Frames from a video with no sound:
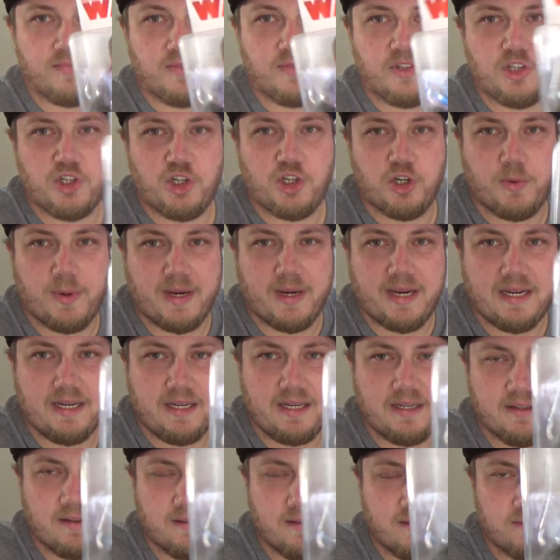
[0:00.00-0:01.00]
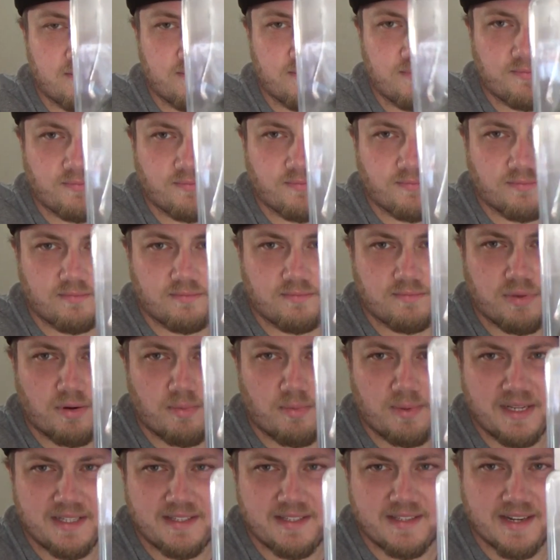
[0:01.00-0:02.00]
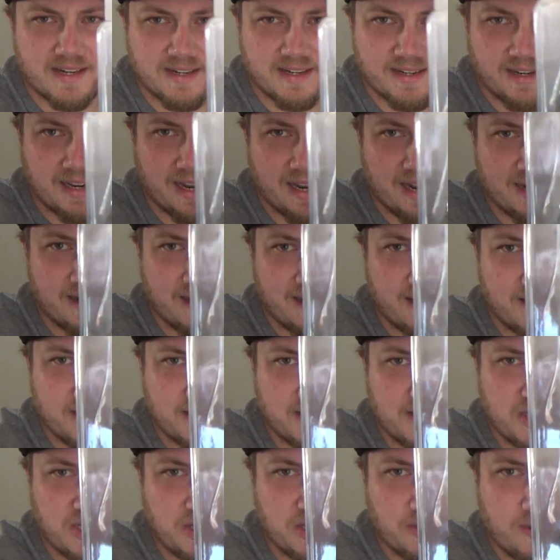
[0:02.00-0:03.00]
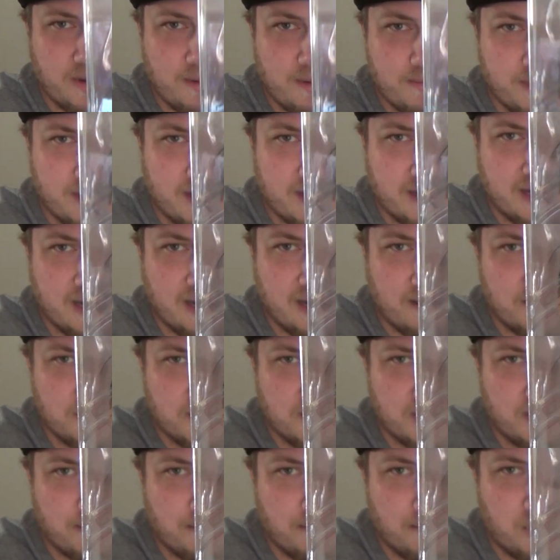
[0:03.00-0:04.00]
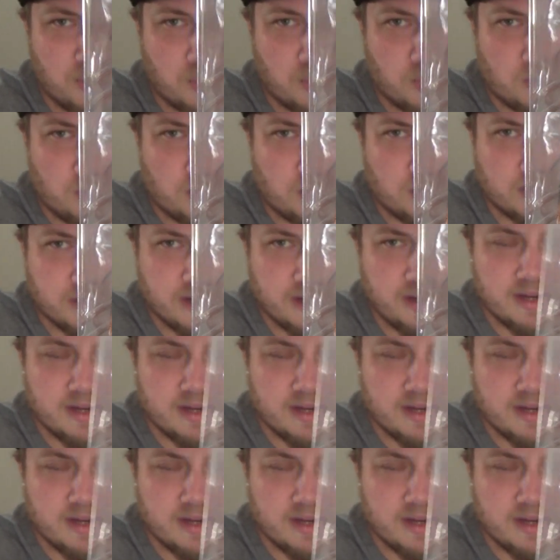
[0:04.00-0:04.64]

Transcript: Chewy, probably didn't need another Chewy, but it comes with a Porg,